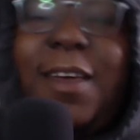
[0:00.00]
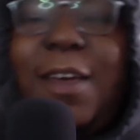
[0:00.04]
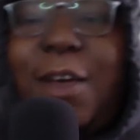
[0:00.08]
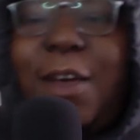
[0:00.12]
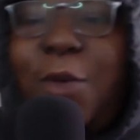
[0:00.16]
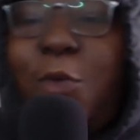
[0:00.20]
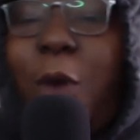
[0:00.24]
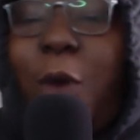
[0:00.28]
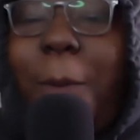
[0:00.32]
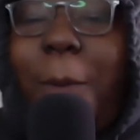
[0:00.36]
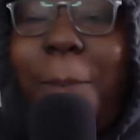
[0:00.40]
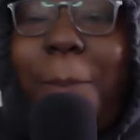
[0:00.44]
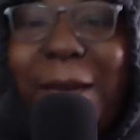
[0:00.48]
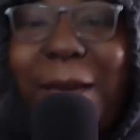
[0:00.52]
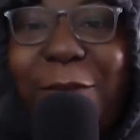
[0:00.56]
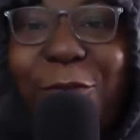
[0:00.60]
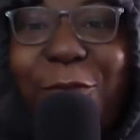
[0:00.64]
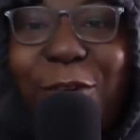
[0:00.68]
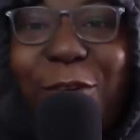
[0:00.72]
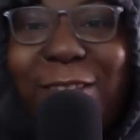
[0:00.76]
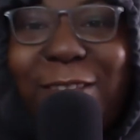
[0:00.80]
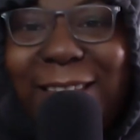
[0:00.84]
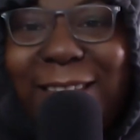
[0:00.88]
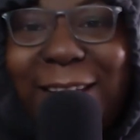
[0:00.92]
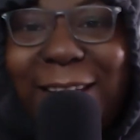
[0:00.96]
What
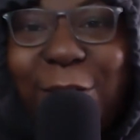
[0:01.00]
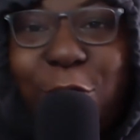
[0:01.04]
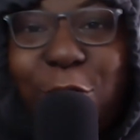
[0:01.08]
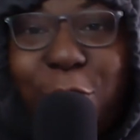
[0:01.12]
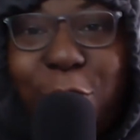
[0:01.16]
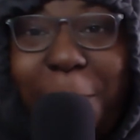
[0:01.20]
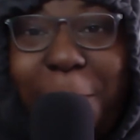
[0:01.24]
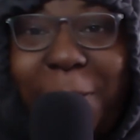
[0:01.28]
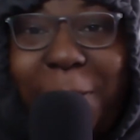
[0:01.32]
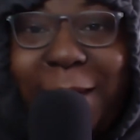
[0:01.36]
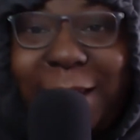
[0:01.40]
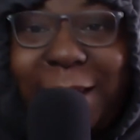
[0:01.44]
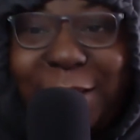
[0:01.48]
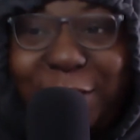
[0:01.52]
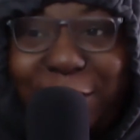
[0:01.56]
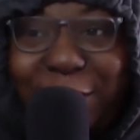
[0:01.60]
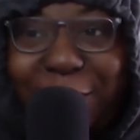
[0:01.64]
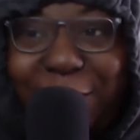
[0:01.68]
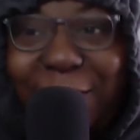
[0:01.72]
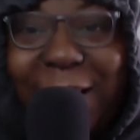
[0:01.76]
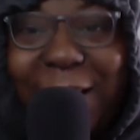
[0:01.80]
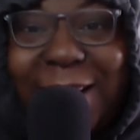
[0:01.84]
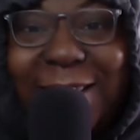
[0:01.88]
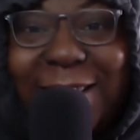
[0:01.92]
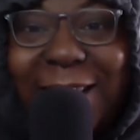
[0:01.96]
Pickford did on the pitch to
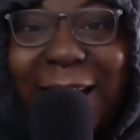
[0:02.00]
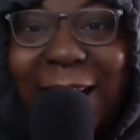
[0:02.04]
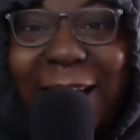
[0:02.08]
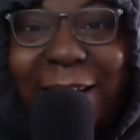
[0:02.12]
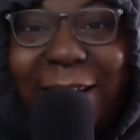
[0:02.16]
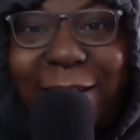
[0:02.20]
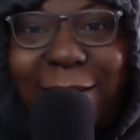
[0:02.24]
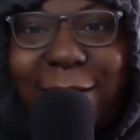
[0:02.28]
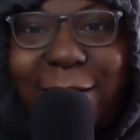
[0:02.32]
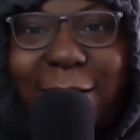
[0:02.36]
Van Dijk